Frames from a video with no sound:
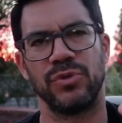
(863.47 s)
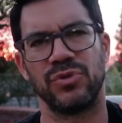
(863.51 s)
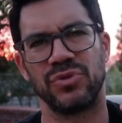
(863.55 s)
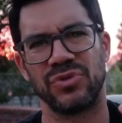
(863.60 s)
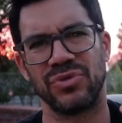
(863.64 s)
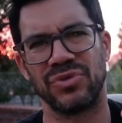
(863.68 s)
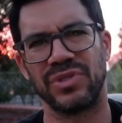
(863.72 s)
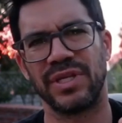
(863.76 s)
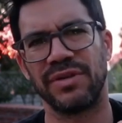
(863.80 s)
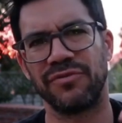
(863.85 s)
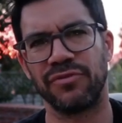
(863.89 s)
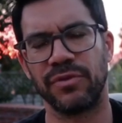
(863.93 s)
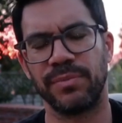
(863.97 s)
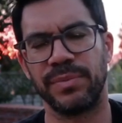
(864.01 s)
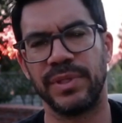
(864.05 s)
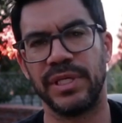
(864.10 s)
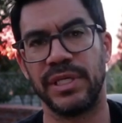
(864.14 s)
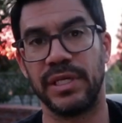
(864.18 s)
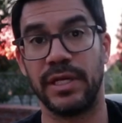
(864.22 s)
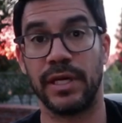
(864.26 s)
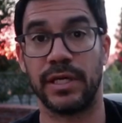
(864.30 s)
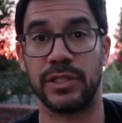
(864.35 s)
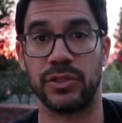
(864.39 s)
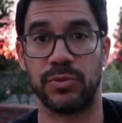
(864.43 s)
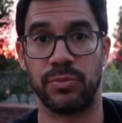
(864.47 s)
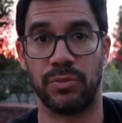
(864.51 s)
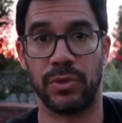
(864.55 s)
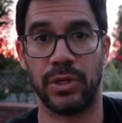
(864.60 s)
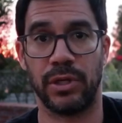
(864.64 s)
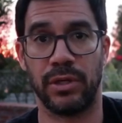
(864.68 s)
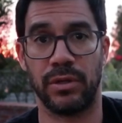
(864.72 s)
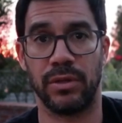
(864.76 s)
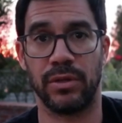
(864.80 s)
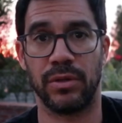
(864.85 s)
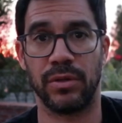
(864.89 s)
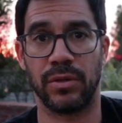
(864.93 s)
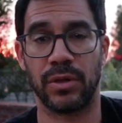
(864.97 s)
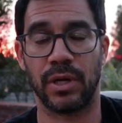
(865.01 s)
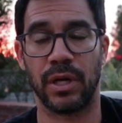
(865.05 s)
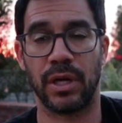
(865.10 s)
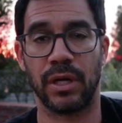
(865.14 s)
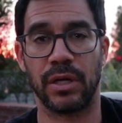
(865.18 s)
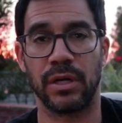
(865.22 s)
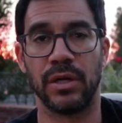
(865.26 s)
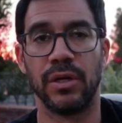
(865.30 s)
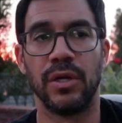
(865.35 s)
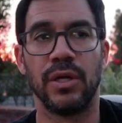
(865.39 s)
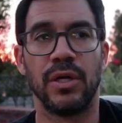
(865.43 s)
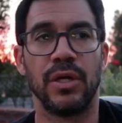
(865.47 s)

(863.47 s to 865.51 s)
So never be desperate, okay?